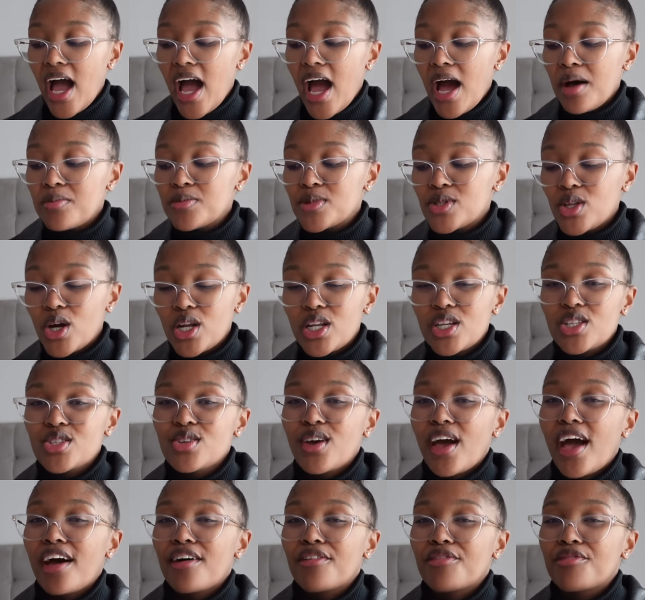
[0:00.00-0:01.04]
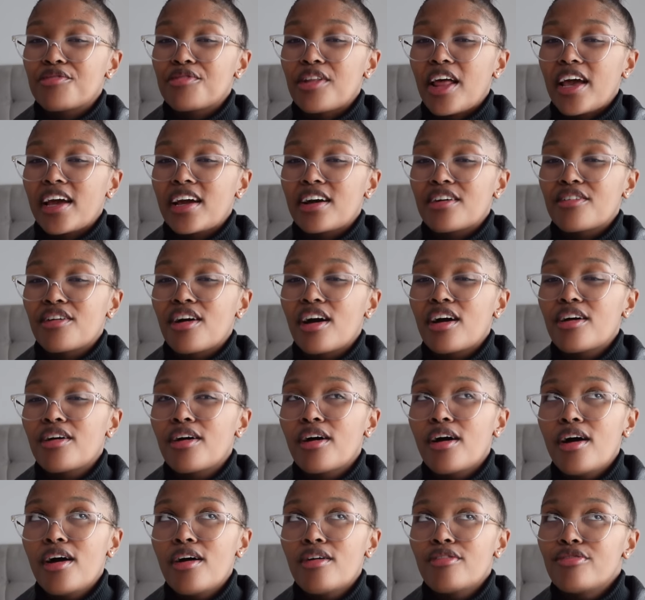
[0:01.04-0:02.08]
i'm starting to have like
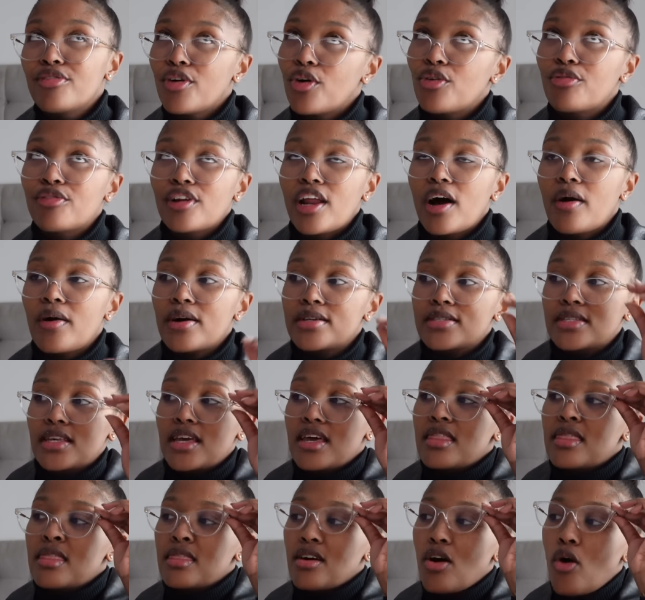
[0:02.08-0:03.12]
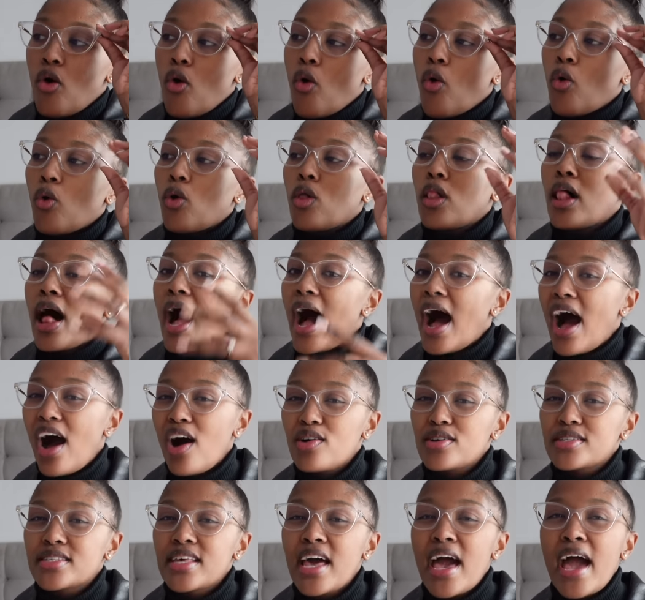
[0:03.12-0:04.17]
Four flowers in the whole
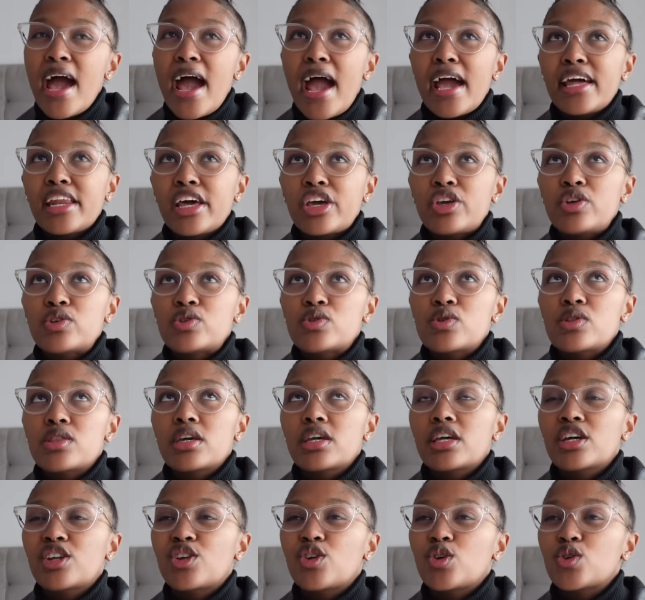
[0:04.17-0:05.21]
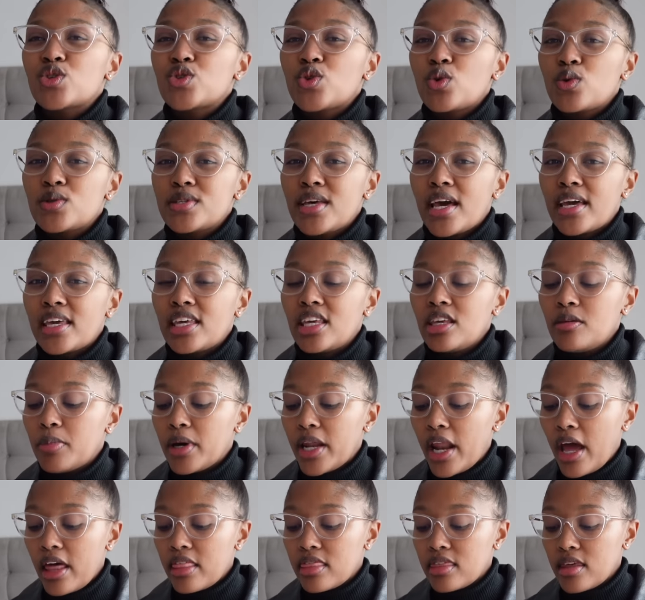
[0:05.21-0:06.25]
house and I used to think it looks so tacky
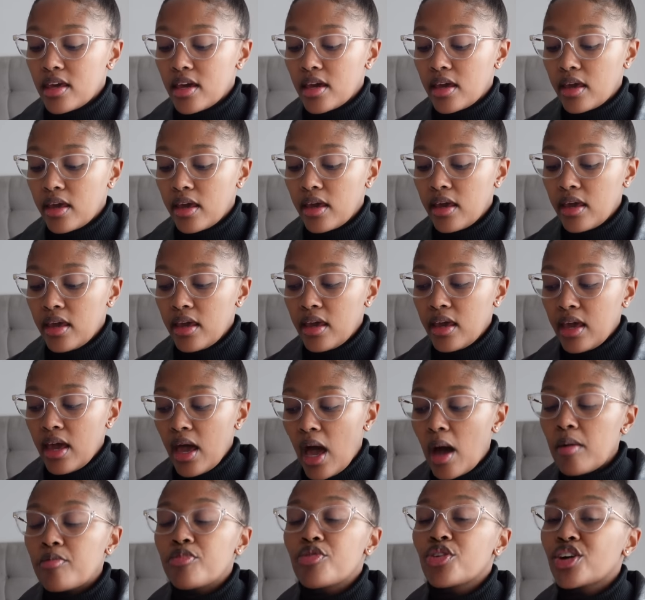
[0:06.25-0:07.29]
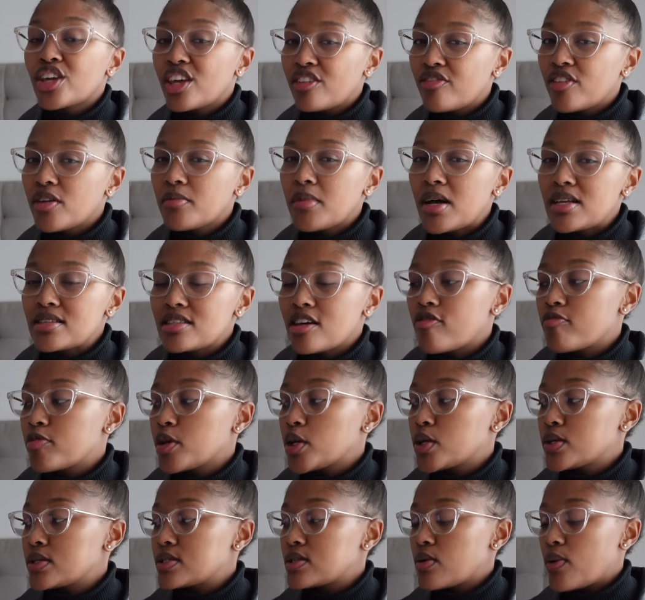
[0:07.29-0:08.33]
but I think I'm forgiving myself
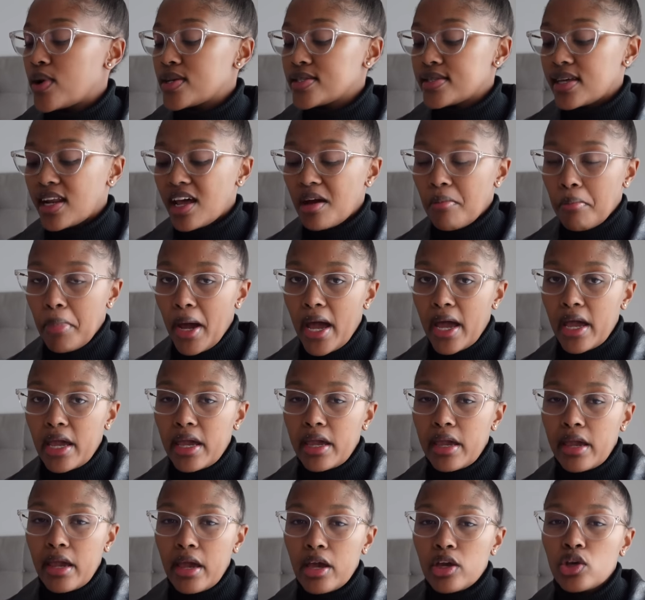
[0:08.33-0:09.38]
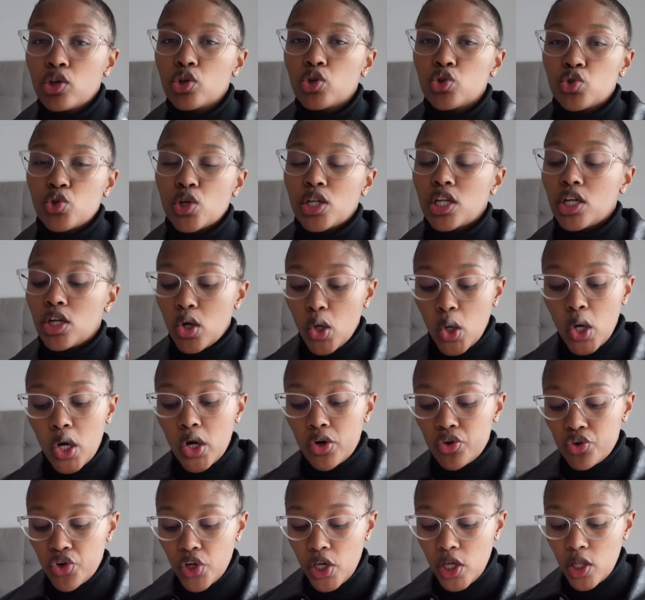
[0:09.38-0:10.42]
because the ones that I buy usually
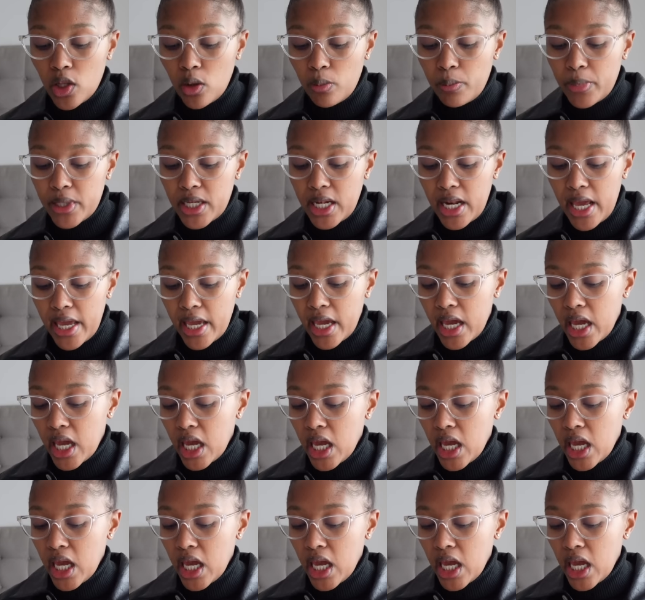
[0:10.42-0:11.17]
look real but like